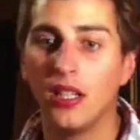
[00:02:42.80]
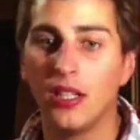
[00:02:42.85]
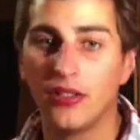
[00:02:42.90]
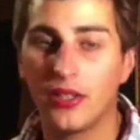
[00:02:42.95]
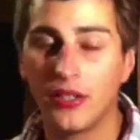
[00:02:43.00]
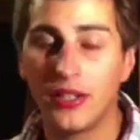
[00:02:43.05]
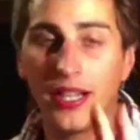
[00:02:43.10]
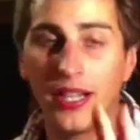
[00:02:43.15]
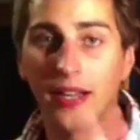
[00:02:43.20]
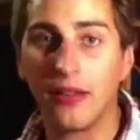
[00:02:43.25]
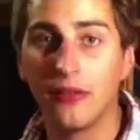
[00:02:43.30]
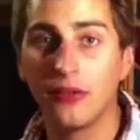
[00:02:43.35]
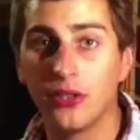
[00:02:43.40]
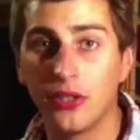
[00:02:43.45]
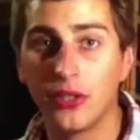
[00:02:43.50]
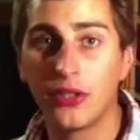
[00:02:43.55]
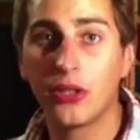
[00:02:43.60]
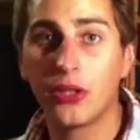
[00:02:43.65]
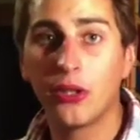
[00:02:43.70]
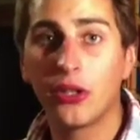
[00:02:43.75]
So yeah, I was
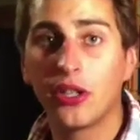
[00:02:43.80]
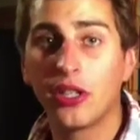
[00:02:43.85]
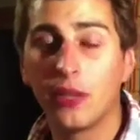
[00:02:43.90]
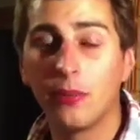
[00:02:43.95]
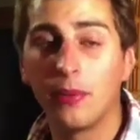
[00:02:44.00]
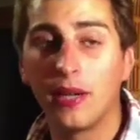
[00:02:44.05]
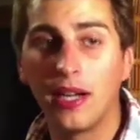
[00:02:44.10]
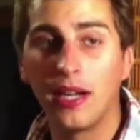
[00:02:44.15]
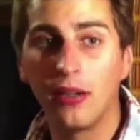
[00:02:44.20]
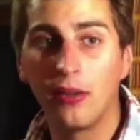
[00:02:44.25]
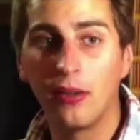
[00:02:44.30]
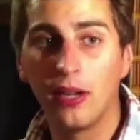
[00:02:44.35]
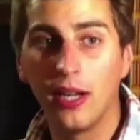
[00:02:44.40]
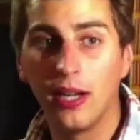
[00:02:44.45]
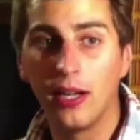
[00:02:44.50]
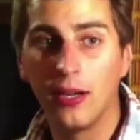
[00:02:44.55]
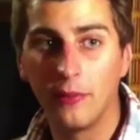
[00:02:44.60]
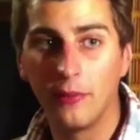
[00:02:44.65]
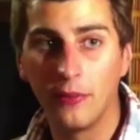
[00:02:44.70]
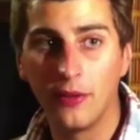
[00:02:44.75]
just talking about
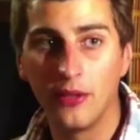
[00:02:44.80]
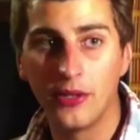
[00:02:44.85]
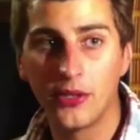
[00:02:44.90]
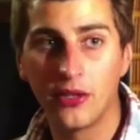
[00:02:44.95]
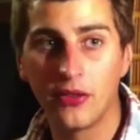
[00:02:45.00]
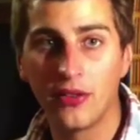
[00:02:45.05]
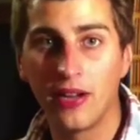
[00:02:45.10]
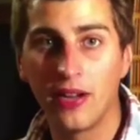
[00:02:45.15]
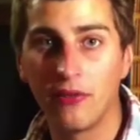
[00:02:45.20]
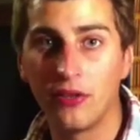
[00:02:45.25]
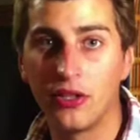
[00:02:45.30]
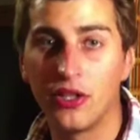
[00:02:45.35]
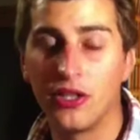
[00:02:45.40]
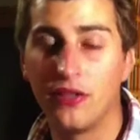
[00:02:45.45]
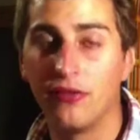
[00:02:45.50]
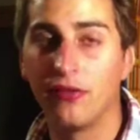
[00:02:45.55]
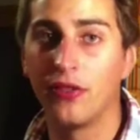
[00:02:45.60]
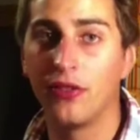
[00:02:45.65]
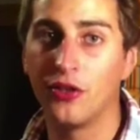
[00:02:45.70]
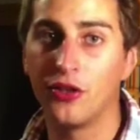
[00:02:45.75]
the sort of average
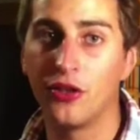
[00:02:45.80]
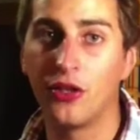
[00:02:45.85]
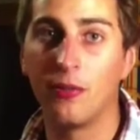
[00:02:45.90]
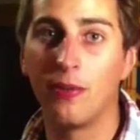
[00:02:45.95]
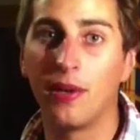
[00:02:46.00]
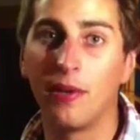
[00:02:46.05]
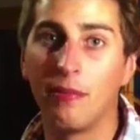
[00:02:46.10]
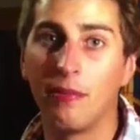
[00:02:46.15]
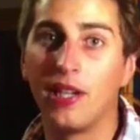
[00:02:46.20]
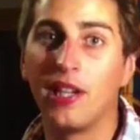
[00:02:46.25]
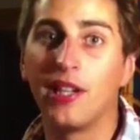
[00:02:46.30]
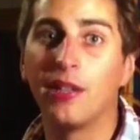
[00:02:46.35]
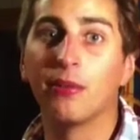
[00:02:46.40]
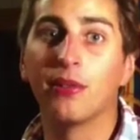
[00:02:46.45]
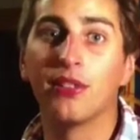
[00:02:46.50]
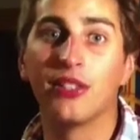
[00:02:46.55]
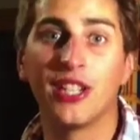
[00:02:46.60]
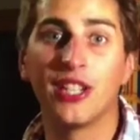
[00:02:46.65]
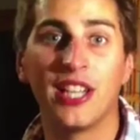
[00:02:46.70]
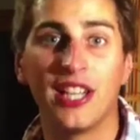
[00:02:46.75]
infantryman being
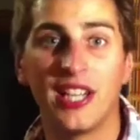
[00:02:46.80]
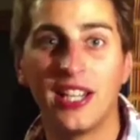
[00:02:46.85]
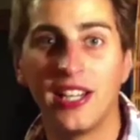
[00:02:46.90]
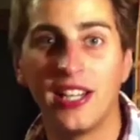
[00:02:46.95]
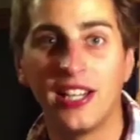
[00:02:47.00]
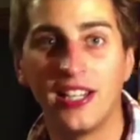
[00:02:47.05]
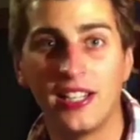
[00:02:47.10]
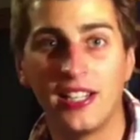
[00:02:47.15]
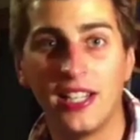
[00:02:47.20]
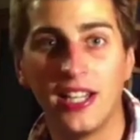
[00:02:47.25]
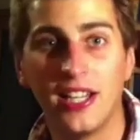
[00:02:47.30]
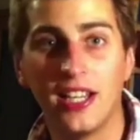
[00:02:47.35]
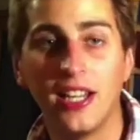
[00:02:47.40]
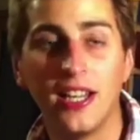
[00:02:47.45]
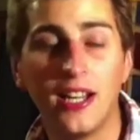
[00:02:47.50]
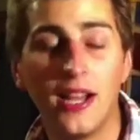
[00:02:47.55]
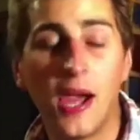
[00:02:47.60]
able to hit a